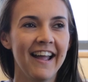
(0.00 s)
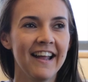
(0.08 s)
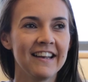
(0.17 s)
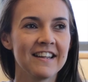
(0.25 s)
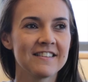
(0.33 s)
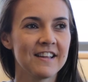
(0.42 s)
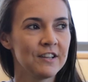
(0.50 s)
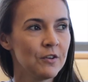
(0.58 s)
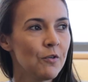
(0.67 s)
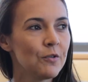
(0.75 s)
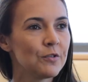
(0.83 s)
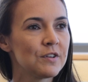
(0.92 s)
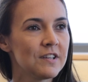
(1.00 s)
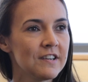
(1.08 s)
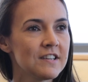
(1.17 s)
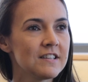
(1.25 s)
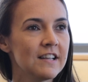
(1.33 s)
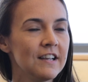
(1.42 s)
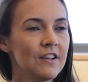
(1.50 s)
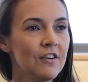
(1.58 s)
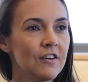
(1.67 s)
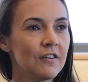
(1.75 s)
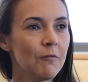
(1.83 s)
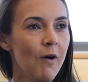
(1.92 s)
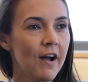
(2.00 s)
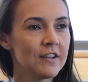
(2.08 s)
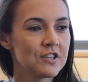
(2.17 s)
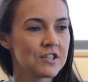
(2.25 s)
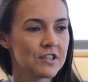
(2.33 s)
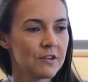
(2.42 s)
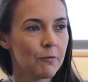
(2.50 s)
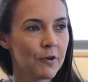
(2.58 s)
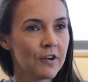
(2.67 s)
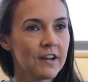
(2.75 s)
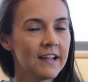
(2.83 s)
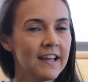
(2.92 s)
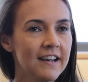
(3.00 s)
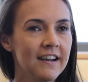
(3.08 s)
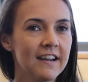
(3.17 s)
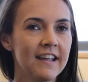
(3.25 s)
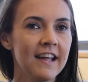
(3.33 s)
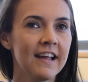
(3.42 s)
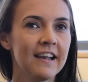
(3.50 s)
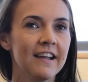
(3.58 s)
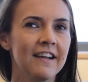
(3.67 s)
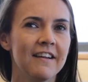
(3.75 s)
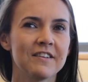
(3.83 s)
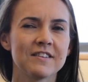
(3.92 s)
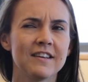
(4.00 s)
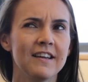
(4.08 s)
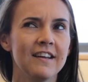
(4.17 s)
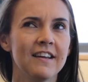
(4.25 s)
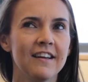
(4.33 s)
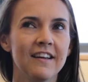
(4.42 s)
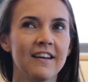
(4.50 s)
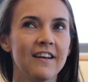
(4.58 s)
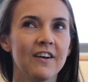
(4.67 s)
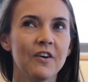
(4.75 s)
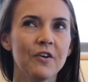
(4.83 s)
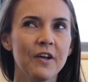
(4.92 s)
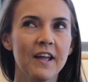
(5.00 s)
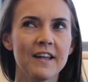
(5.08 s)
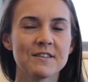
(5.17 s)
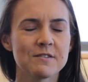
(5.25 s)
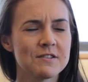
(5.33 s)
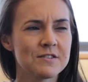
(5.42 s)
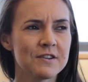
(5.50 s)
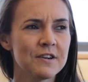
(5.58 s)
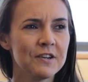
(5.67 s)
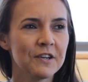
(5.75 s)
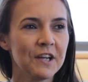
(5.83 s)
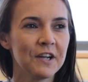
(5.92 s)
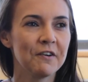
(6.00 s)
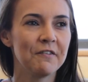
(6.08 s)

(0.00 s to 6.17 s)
And he's like, No, seriously, look, watch. We're going to get it again. And I was like, Okay. So I started looking